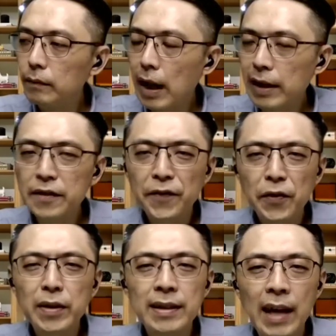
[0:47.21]
I just
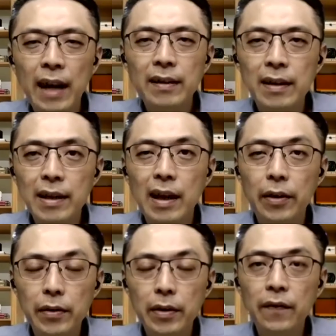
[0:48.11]
feel disheartened,
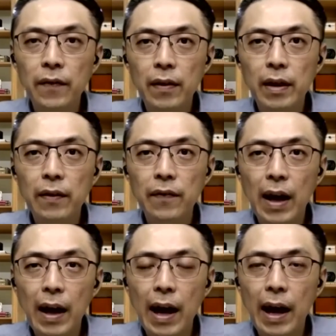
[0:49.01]
lah. If
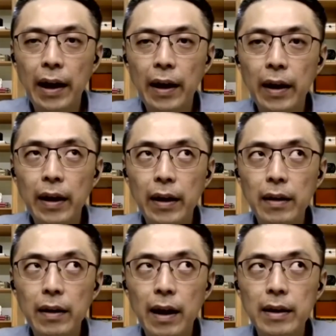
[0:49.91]
I
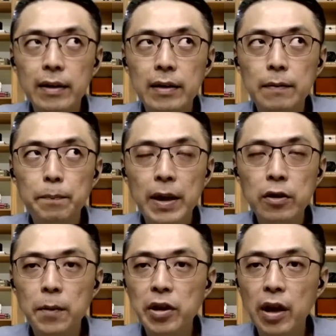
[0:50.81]
spend
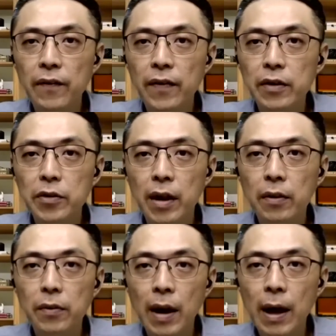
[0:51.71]
so much effort
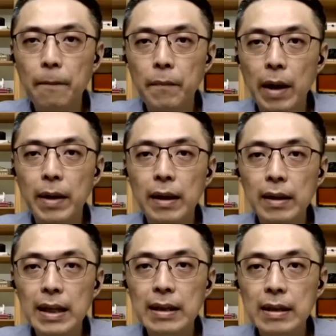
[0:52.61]
trying to help my
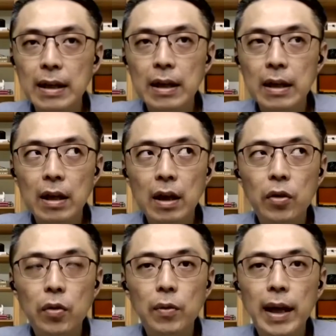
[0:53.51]
mentees
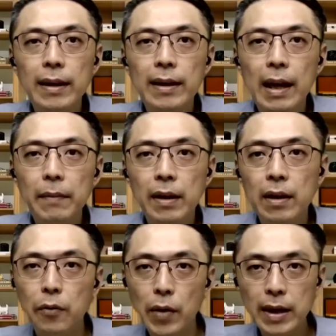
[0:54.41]
to get them in
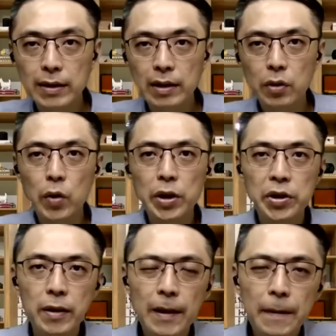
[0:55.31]
the right
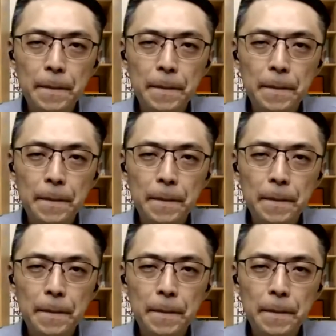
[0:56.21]
situation,